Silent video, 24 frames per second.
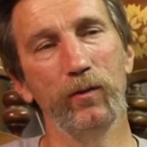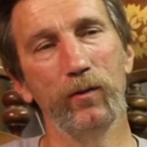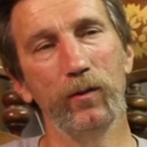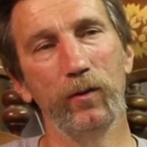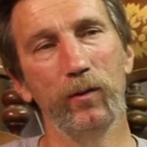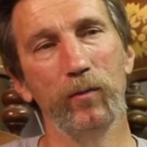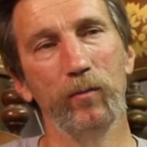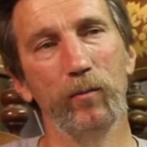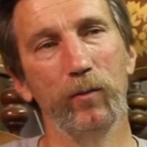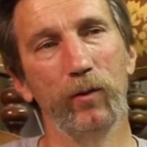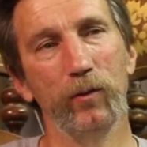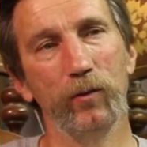
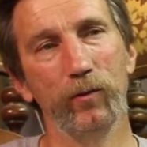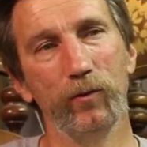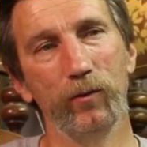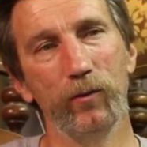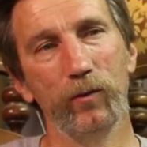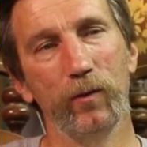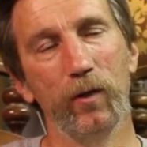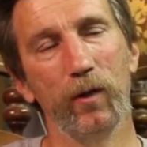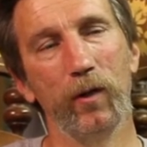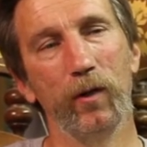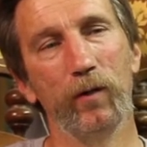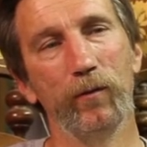timber
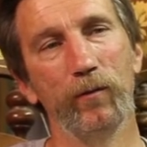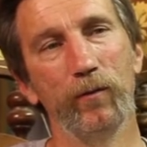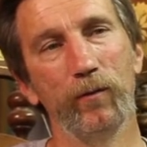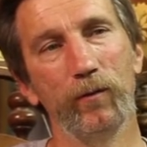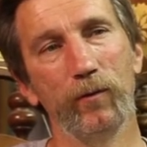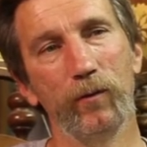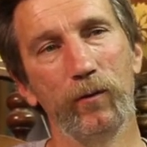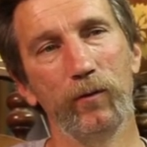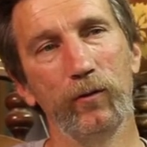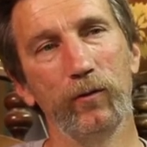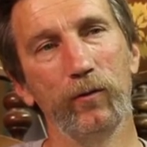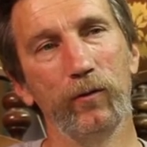
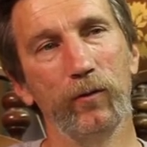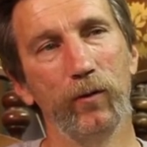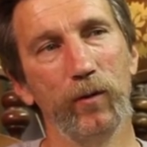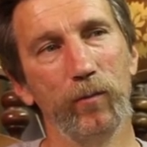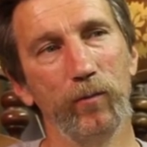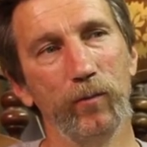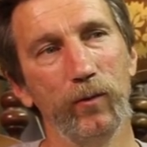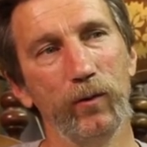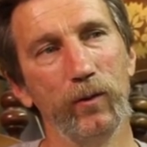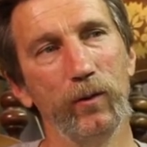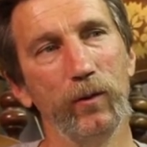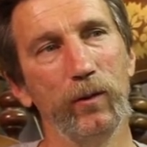stuff. It's
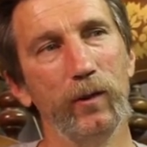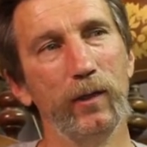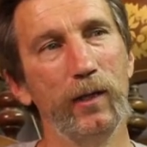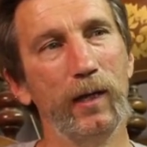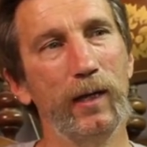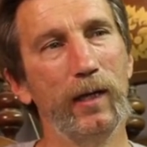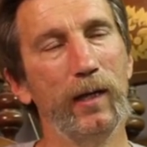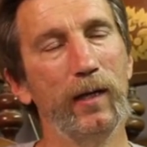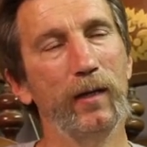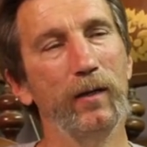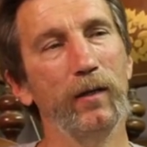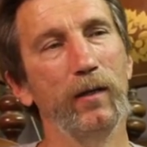something
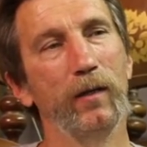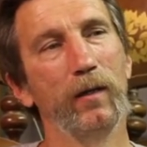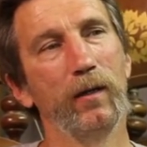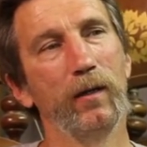that